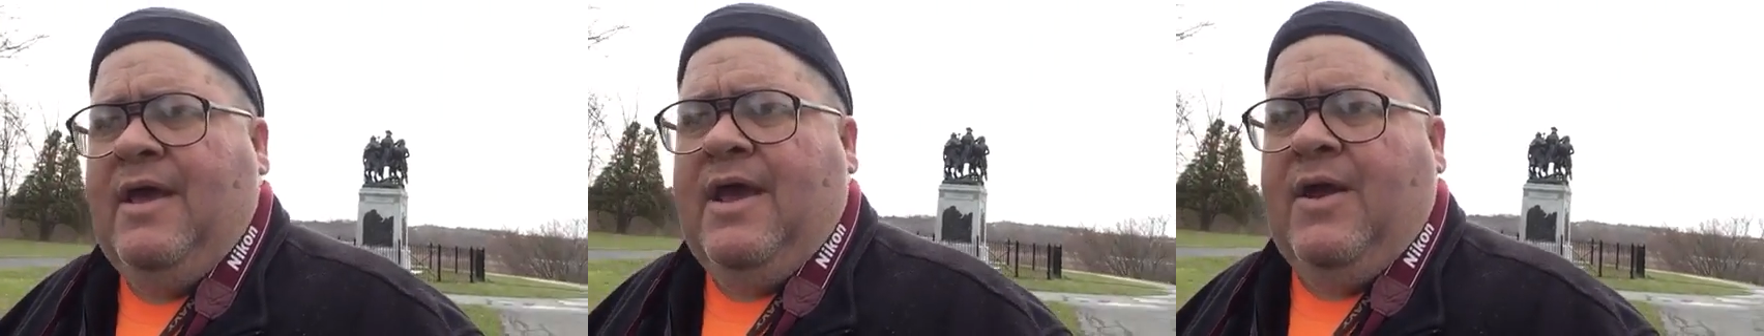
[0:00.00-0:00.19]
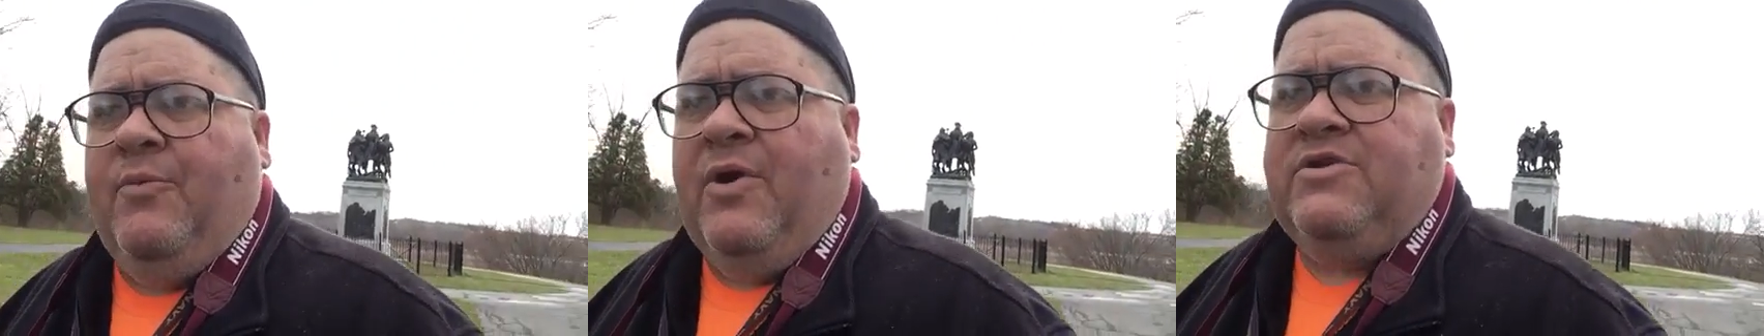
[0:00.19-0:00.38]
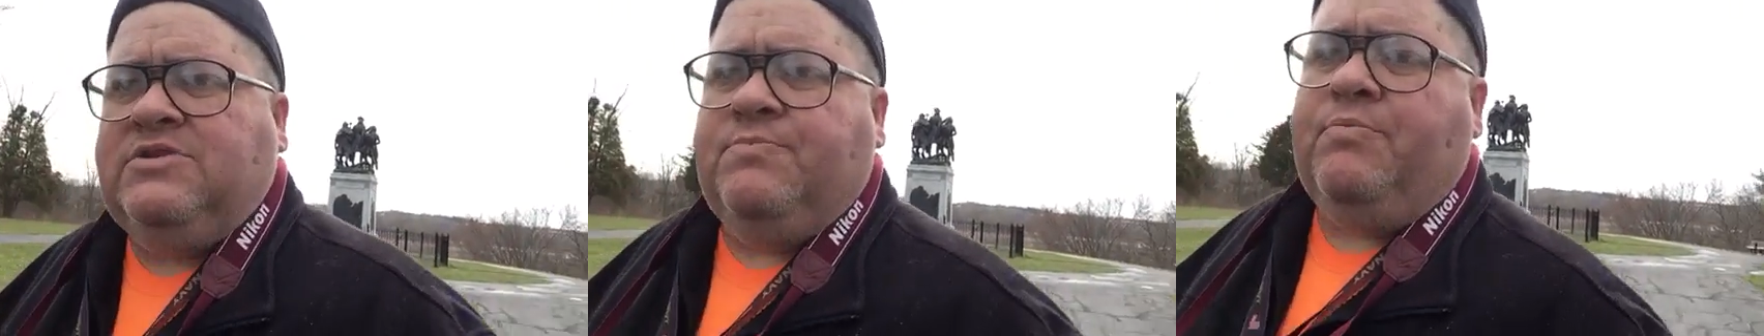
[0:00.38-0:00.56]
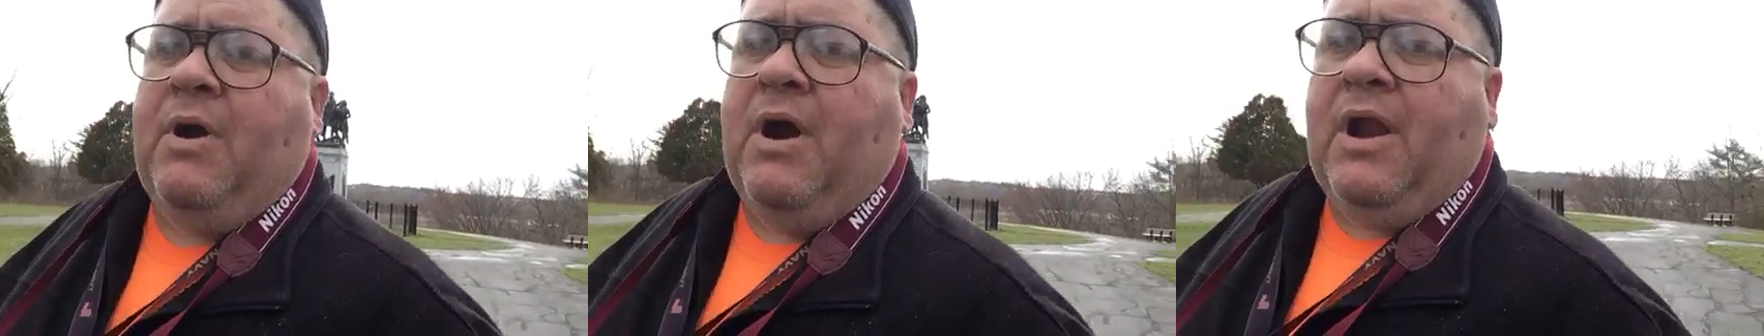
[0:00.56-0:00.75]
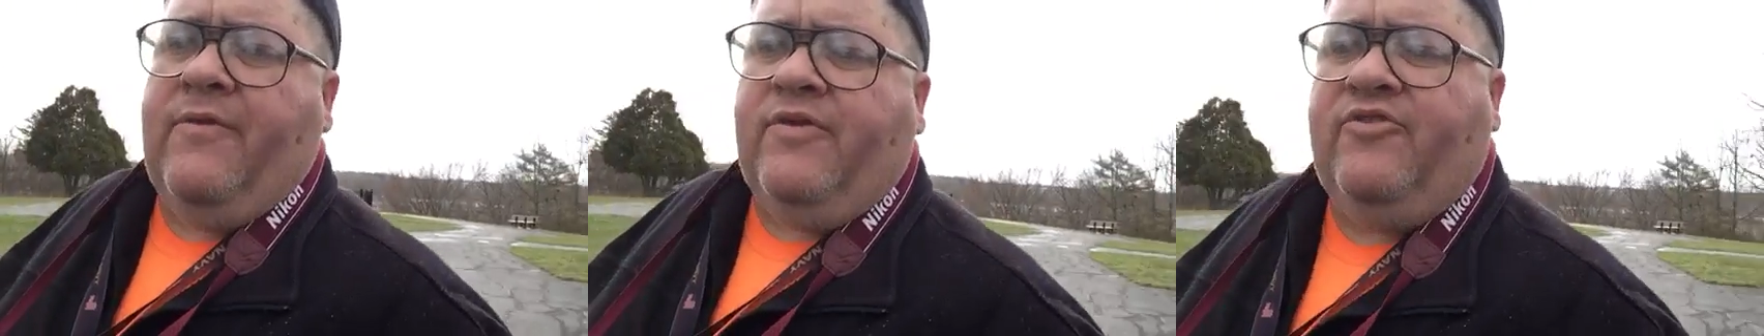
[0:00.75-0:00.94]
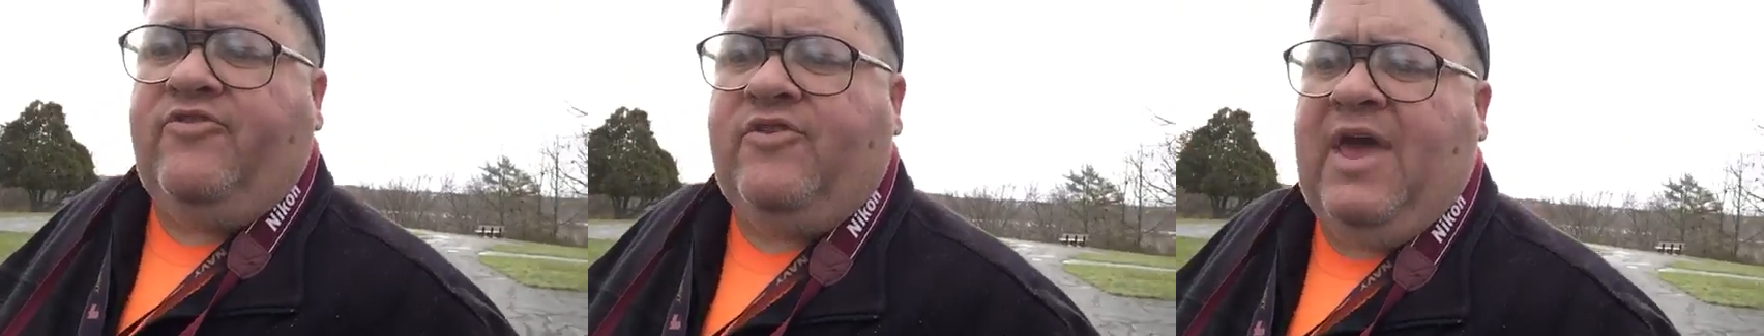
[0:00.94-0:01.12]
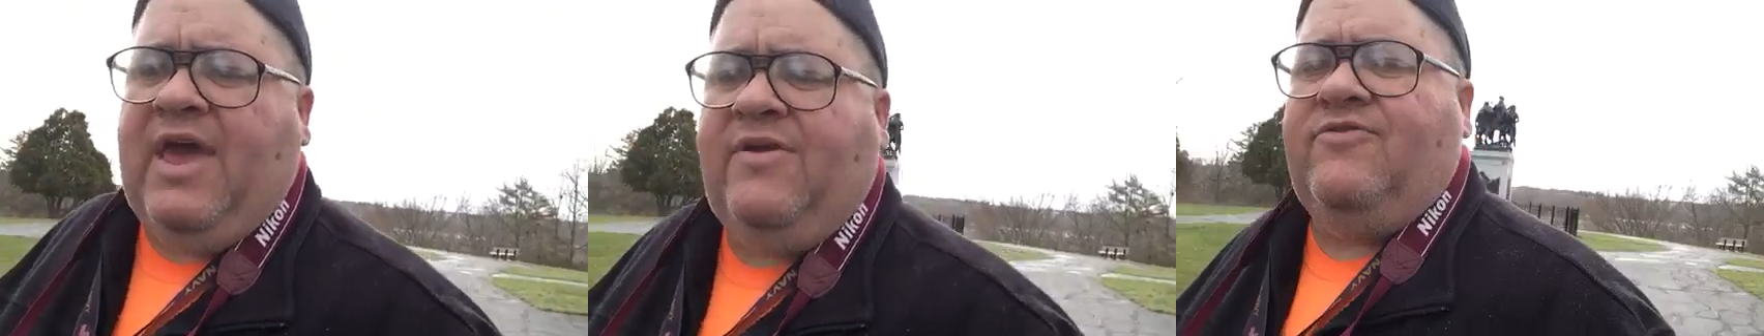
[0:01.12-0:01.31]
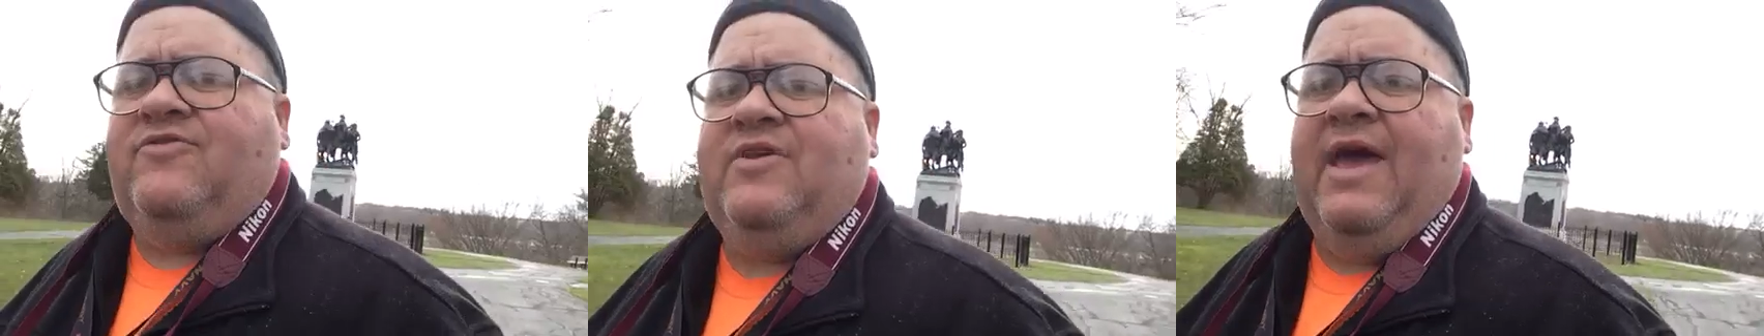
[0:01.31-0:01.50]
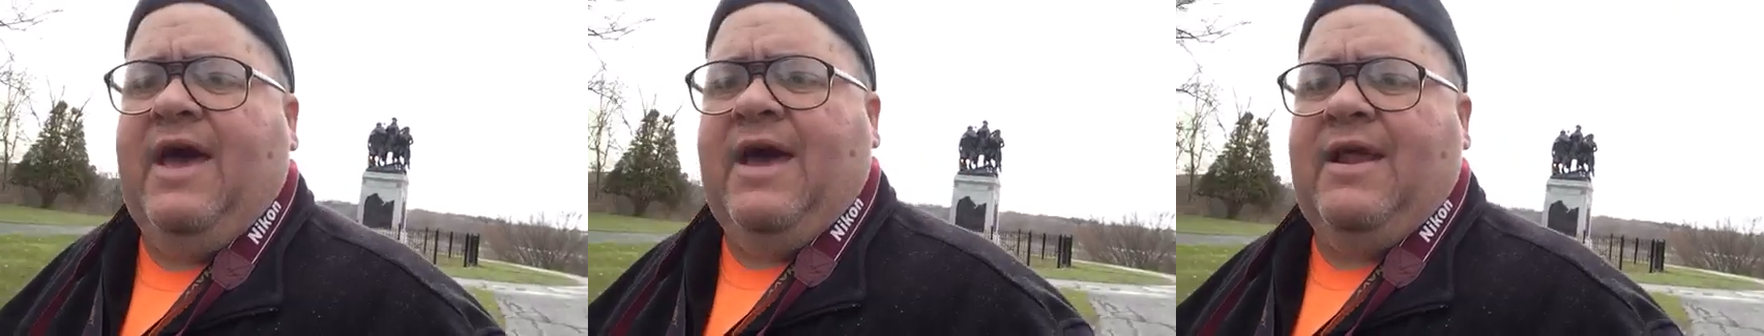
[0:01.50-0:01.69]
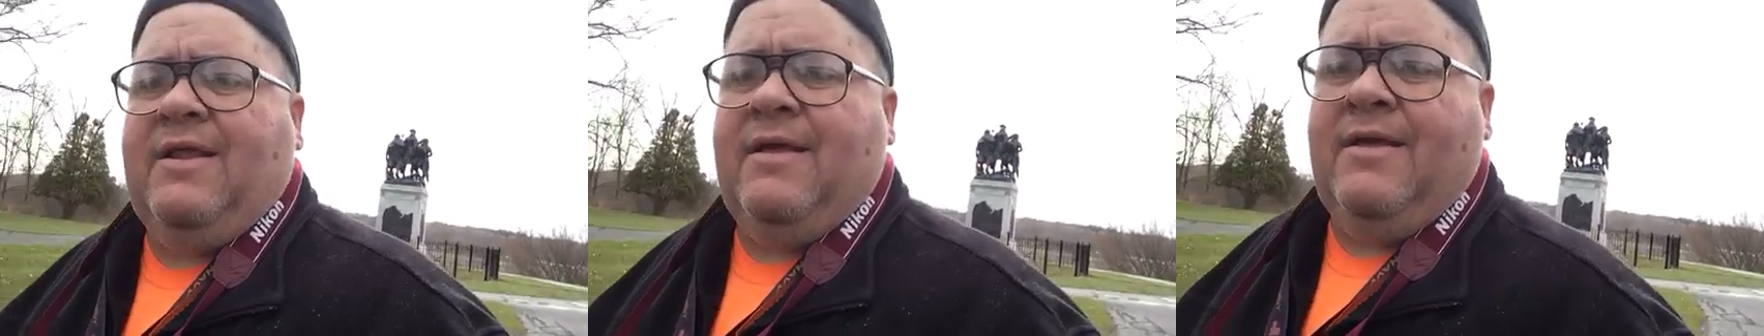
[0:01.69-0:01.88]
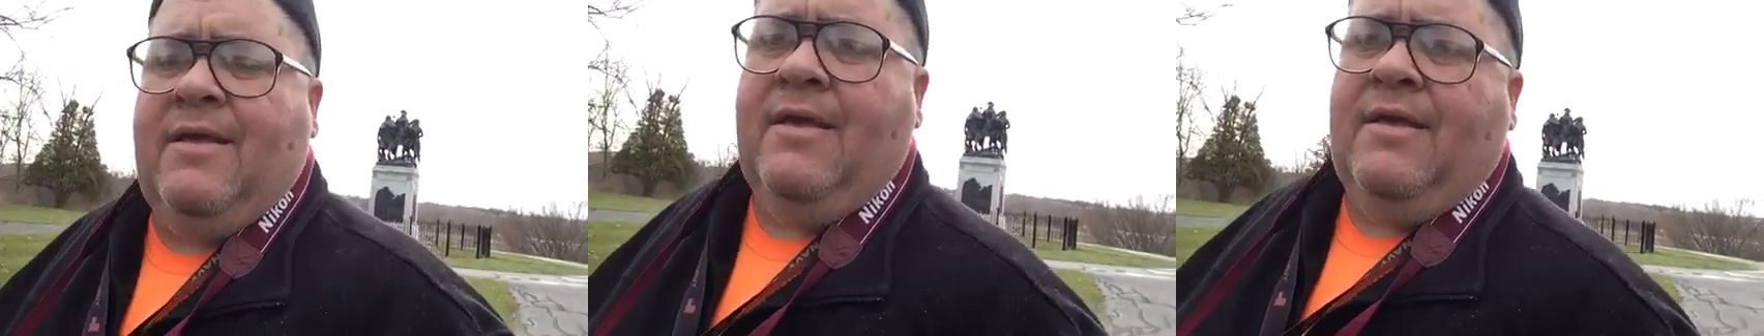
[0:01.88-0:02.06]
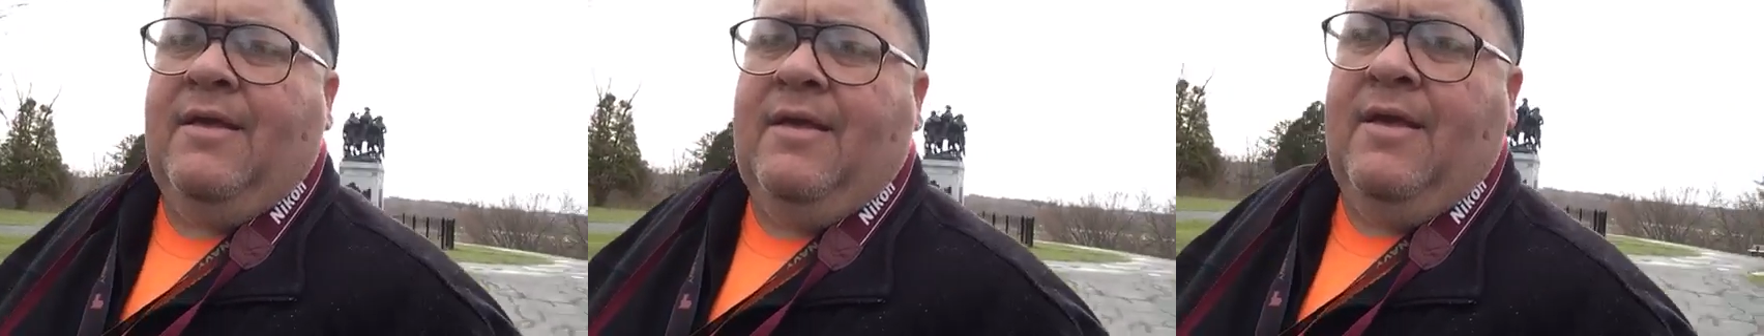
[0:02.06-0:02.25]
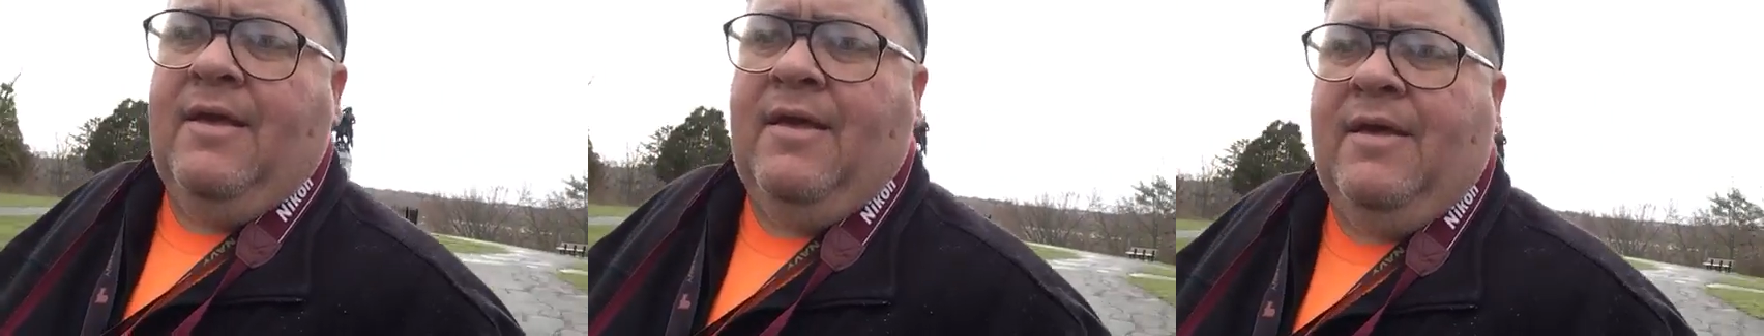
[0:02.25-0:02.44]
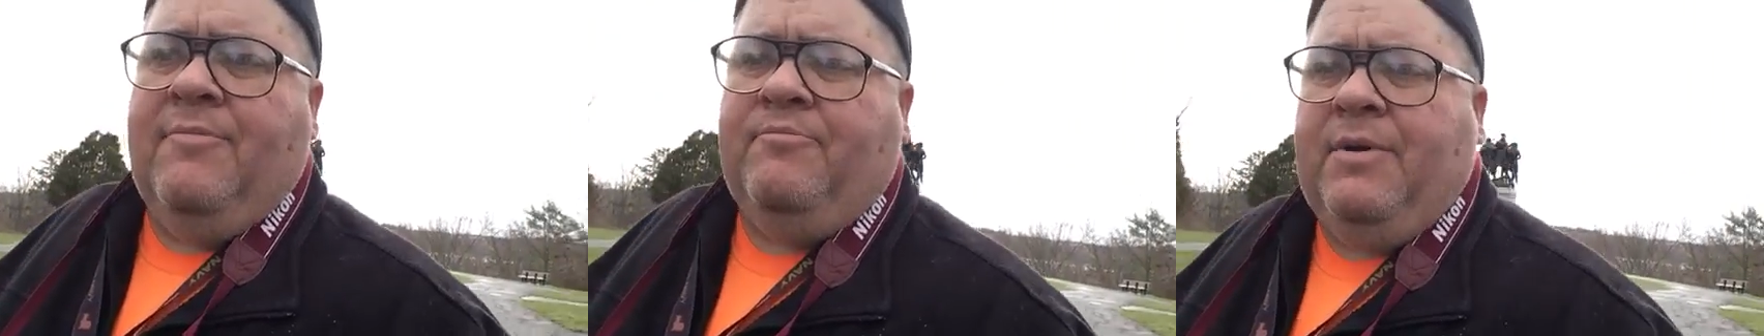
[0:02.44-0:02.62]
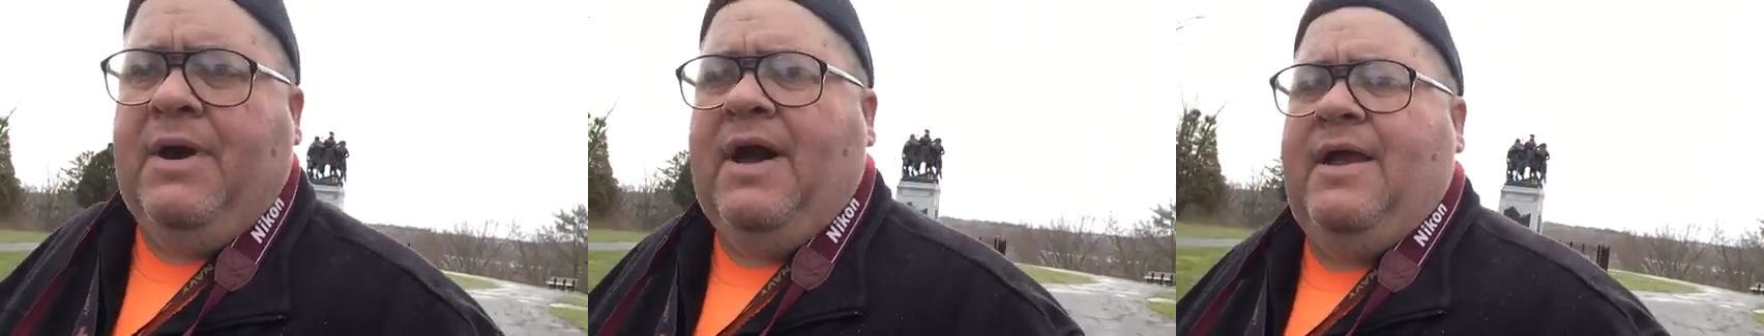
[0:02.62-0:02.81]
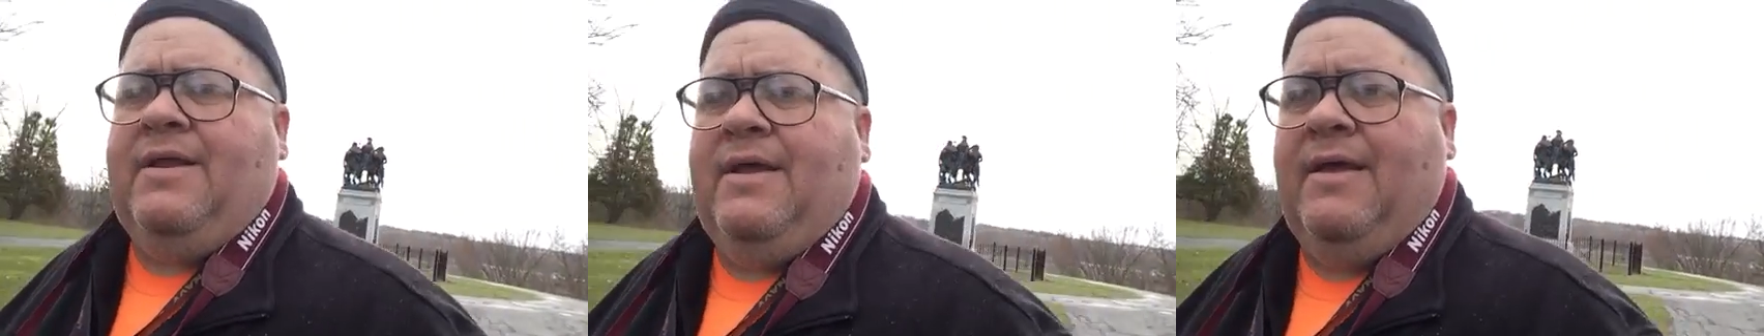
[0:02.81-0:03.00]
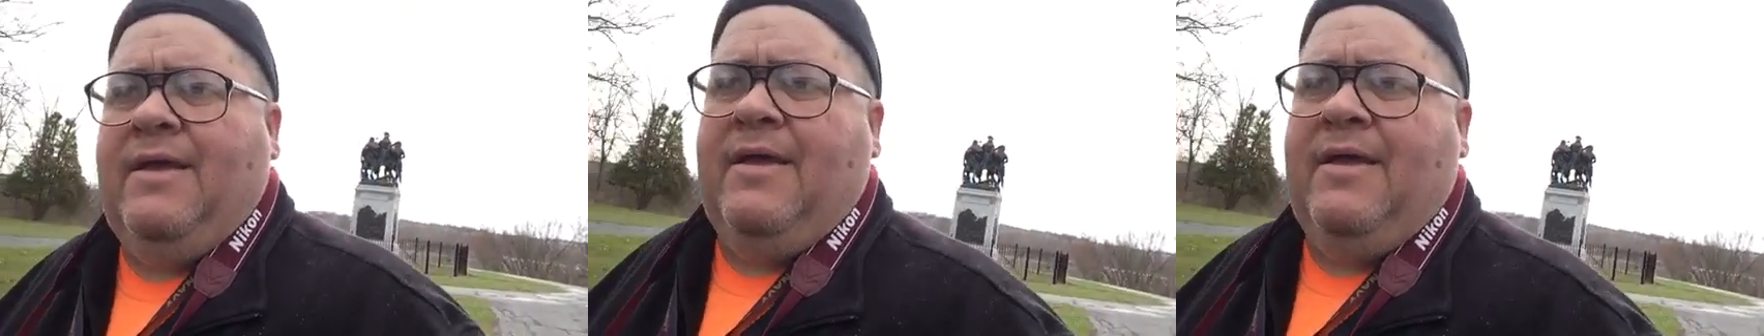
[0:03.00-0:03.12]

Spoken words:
it wasn't part of the states yet, but